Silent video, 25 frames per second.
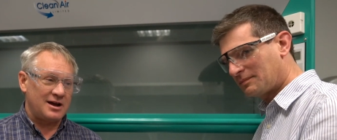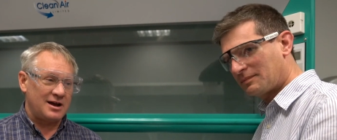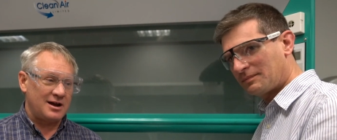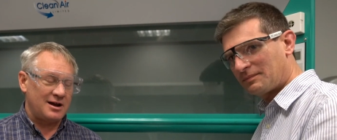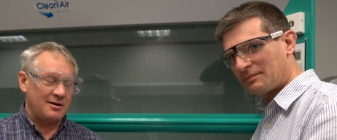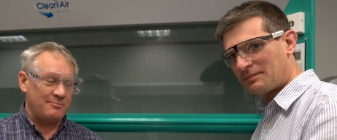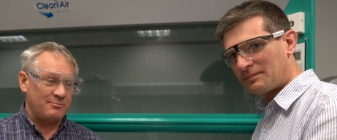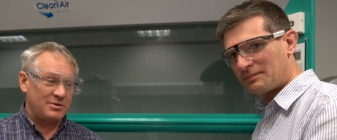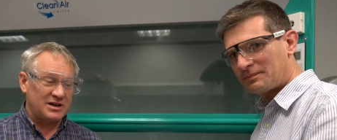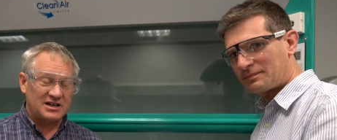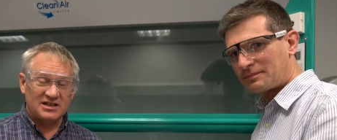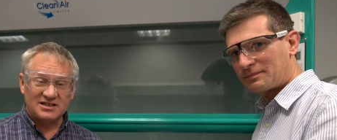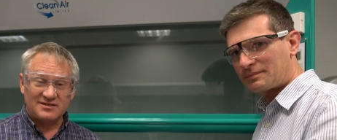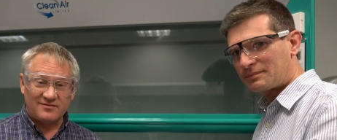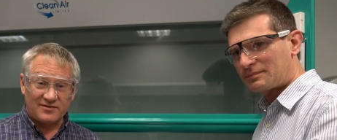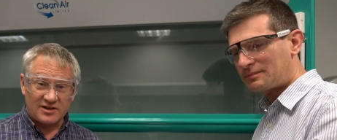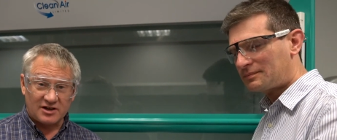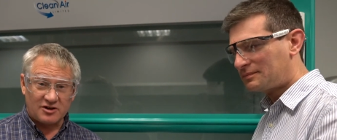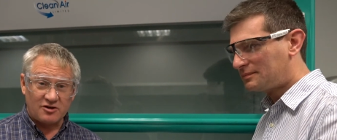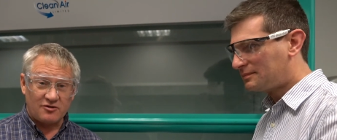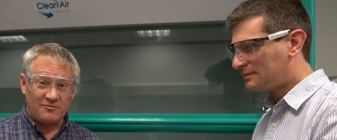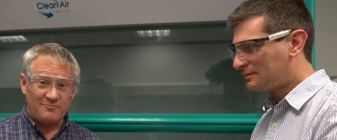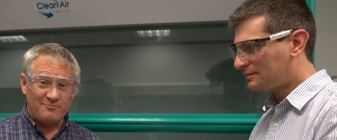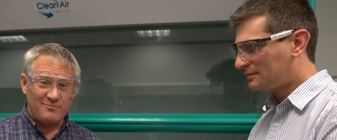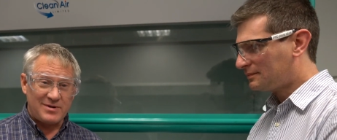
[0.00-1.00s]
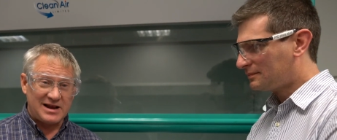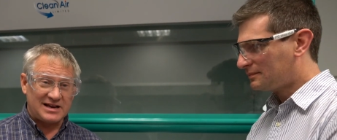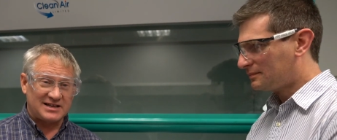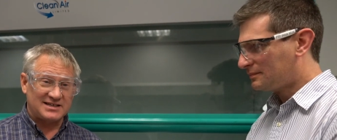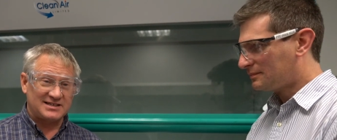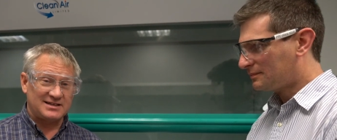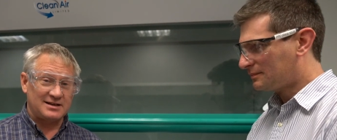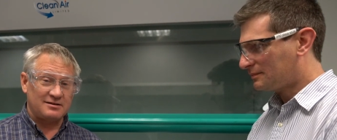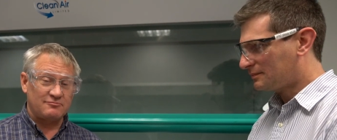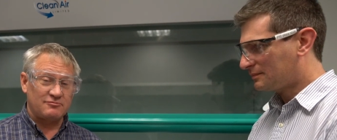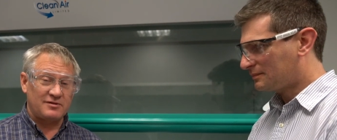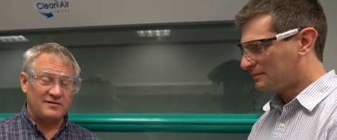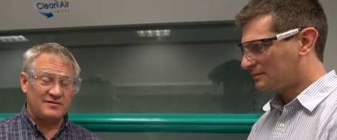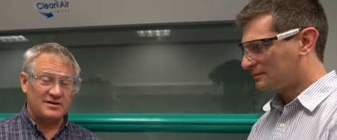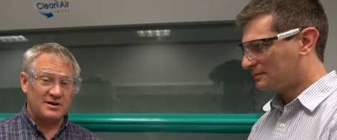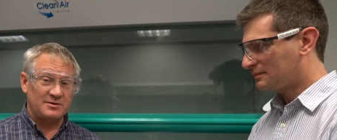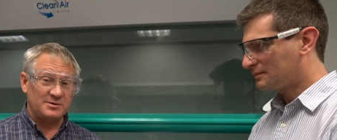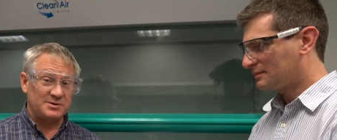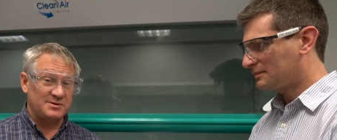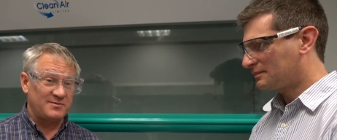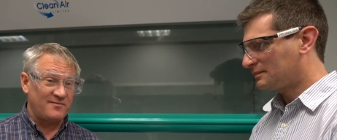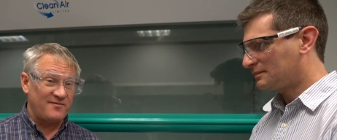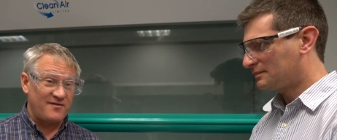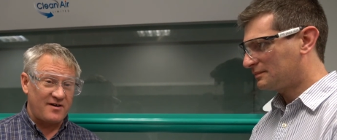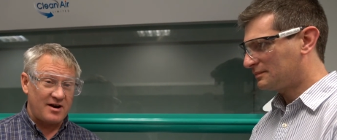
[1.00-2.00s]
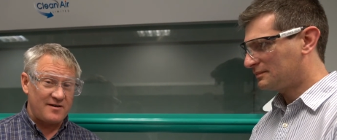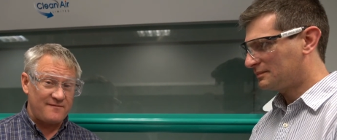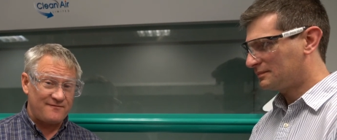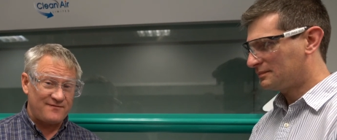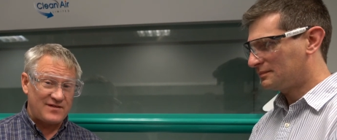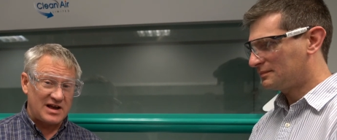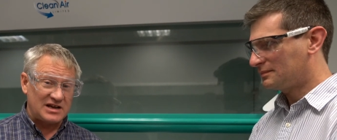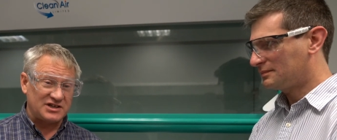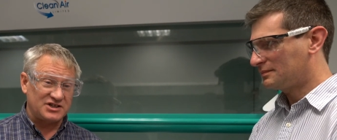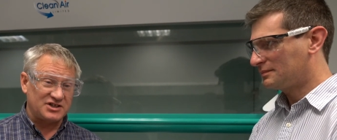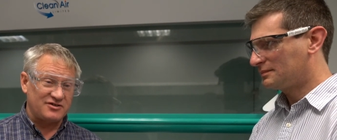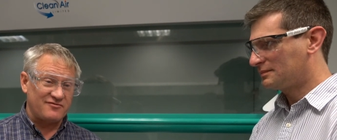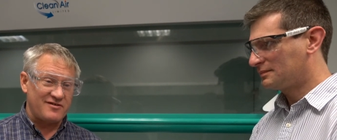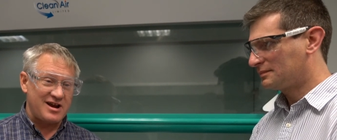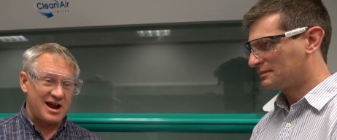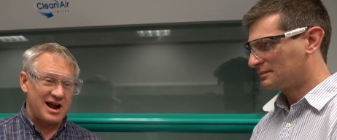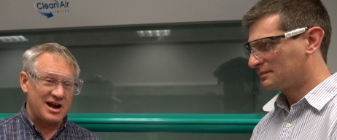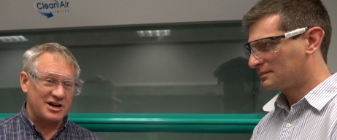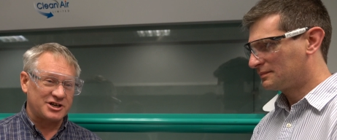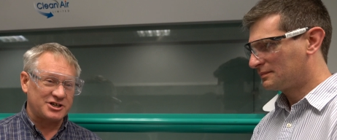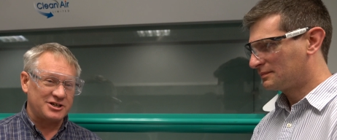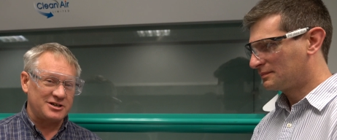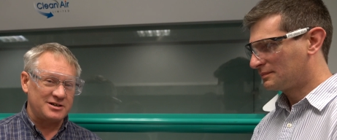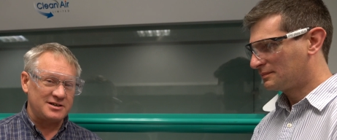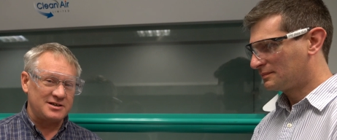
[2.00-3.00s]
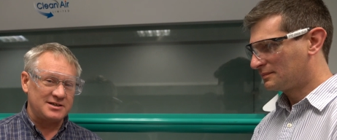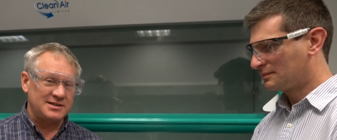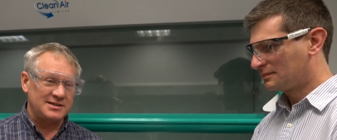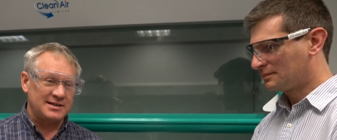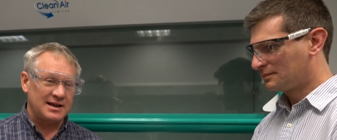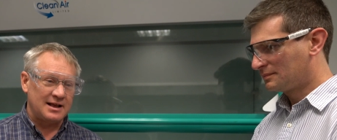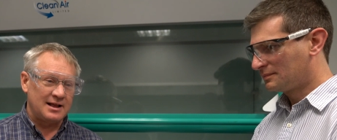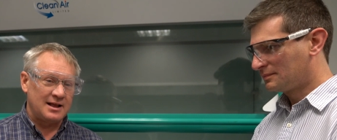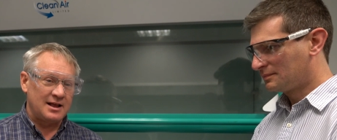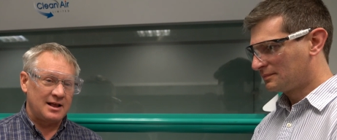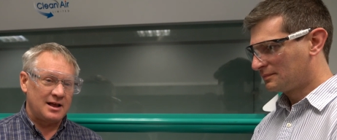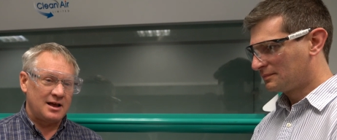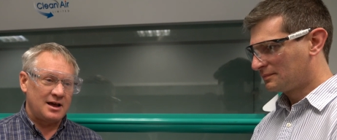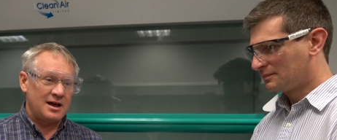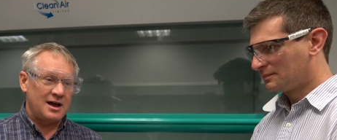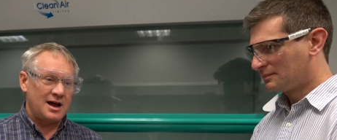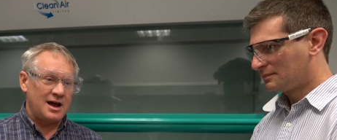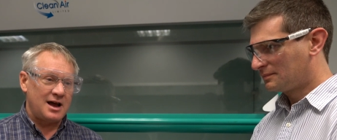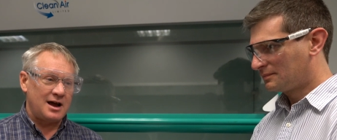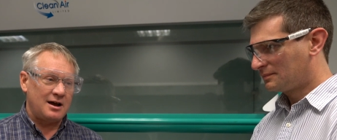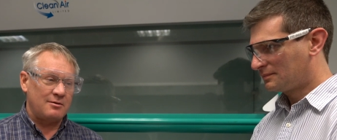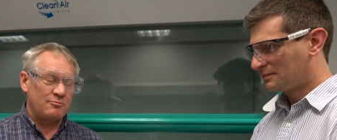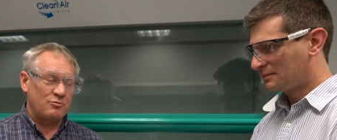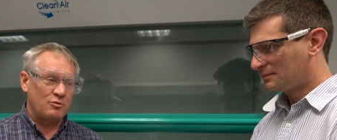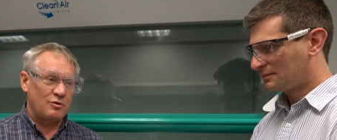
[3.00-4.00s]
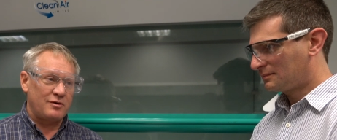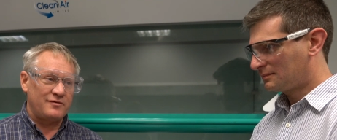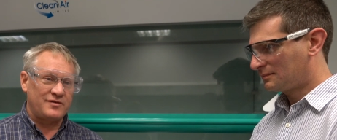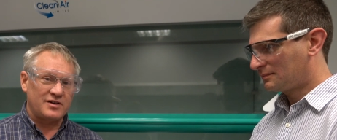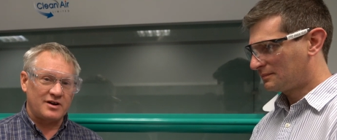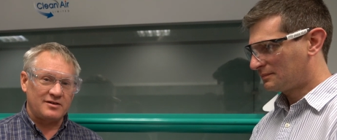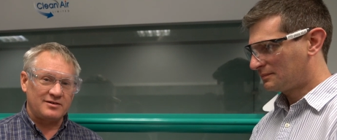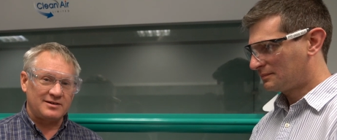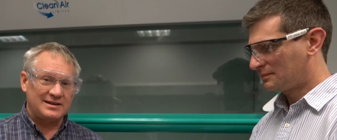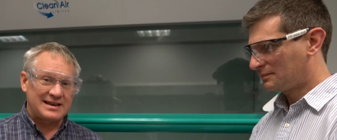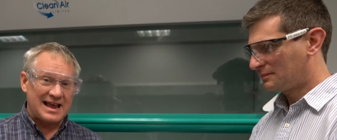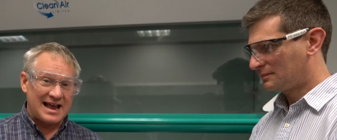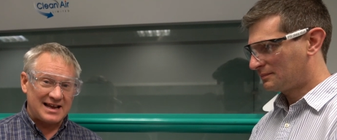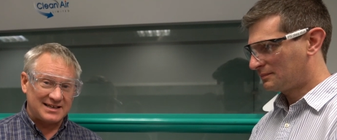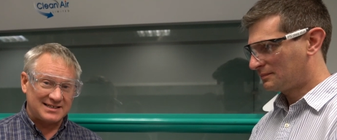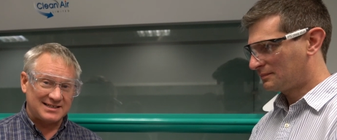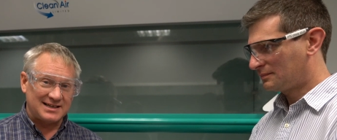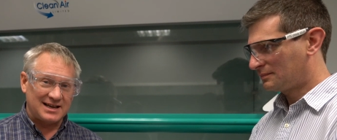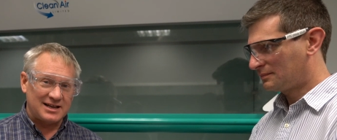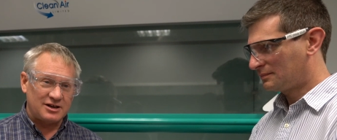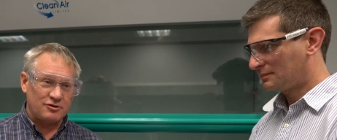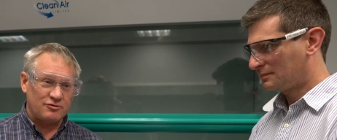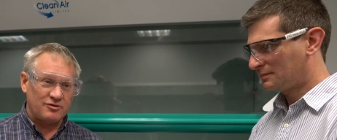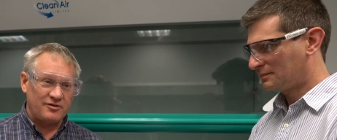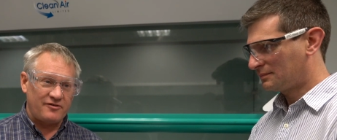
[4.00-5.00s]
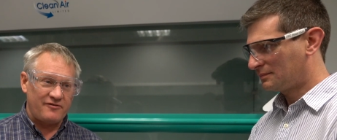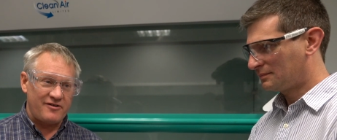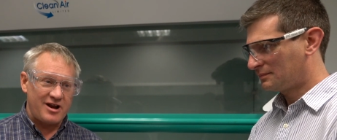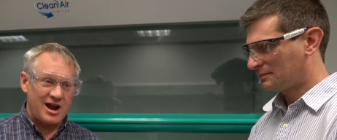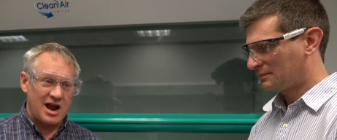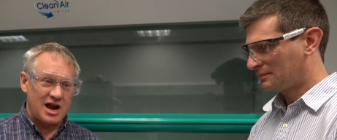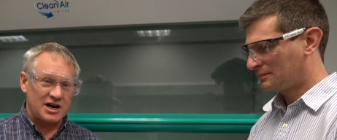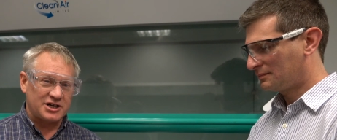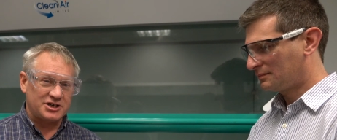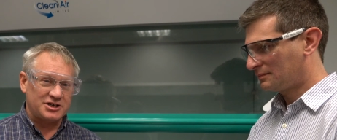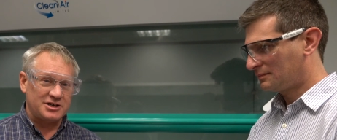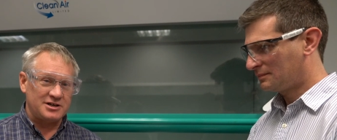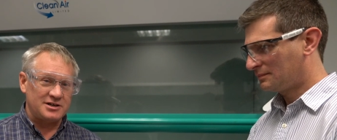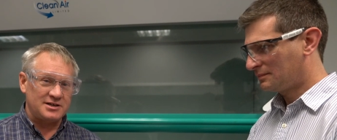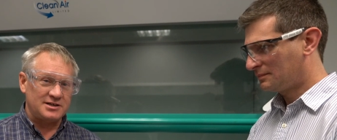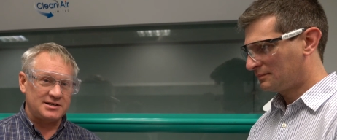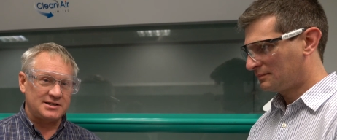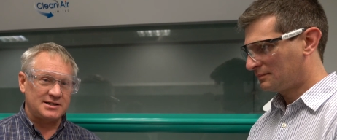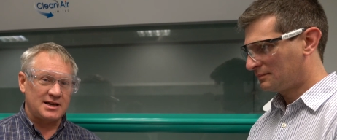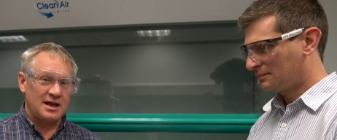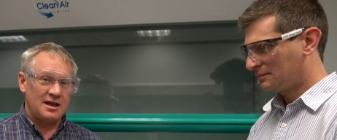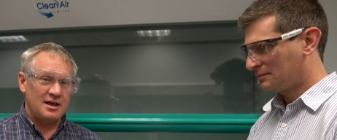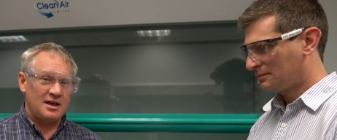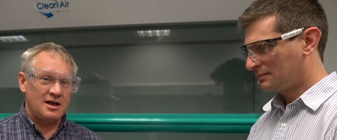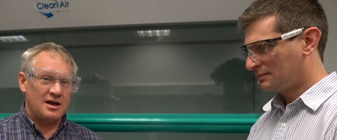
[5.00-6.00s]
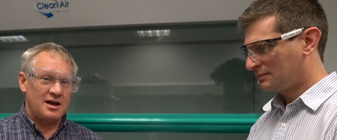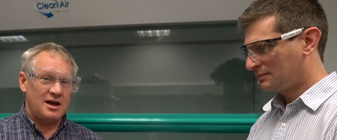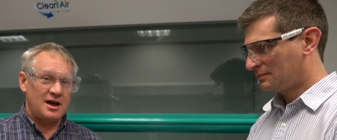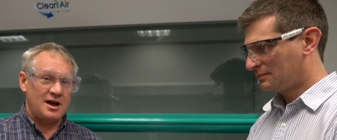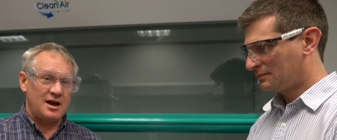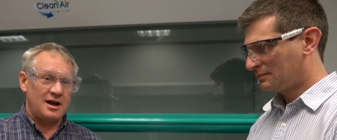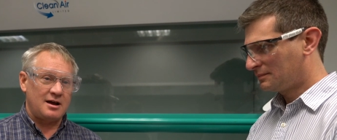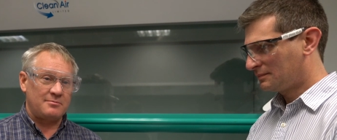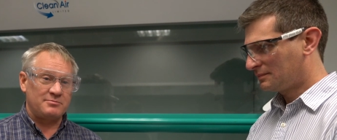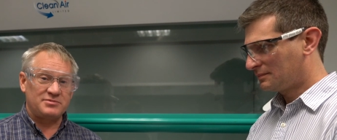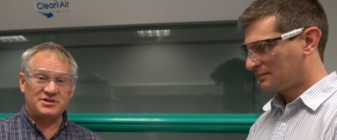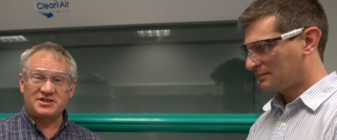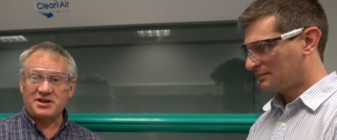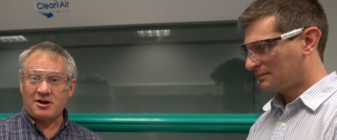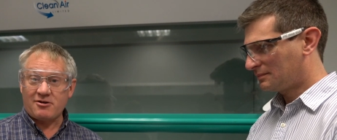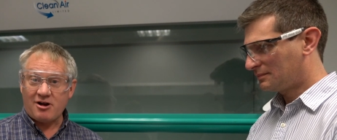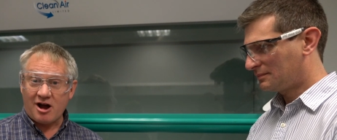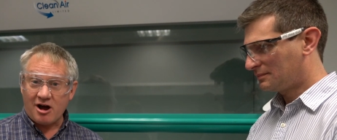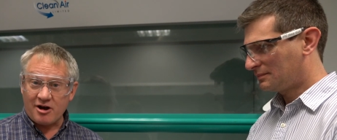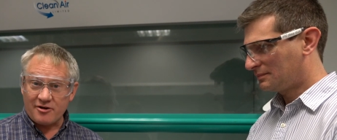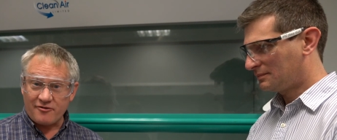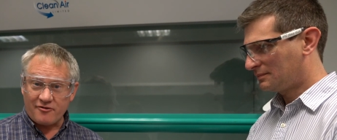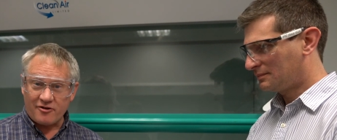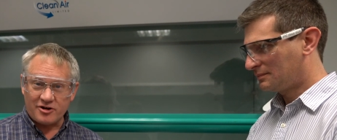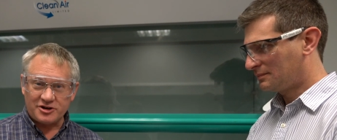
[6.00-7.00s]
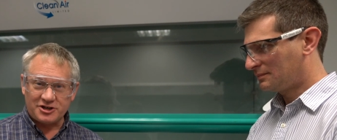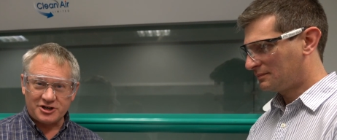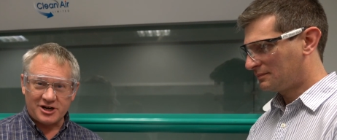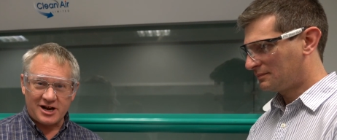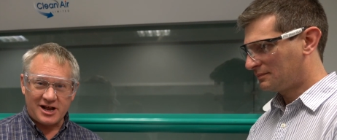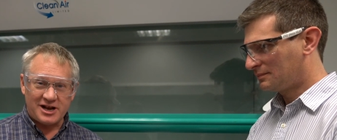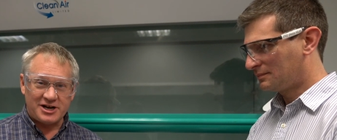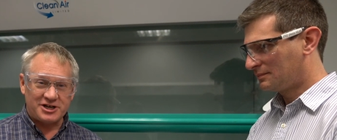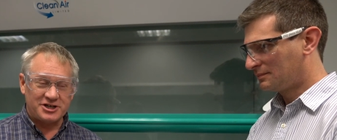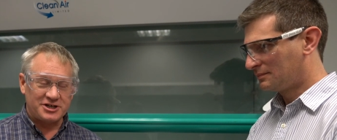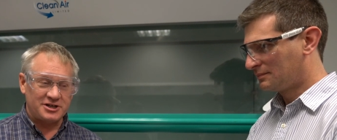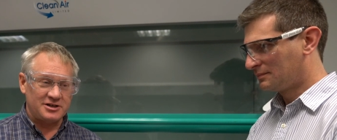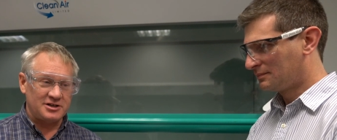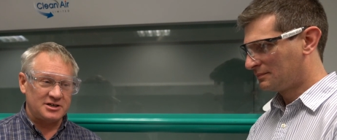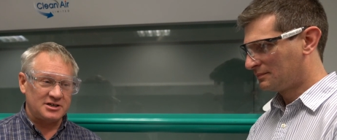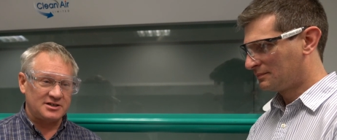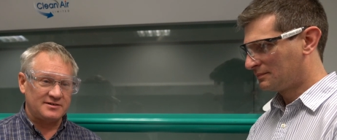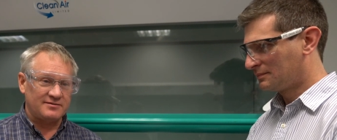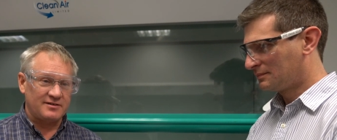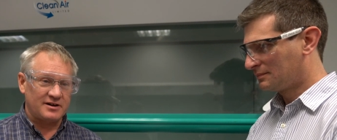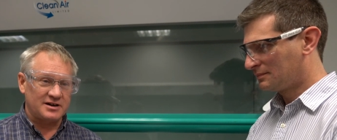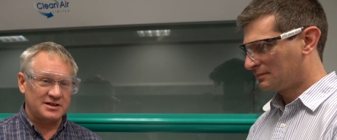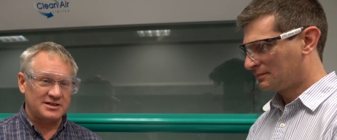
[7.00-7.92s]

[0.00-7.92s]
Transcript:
Speaker 1: um, because of the good mixing, we've done some very fast reactions. Um, we've done gas liquid reactions, um, so hydrogenations, for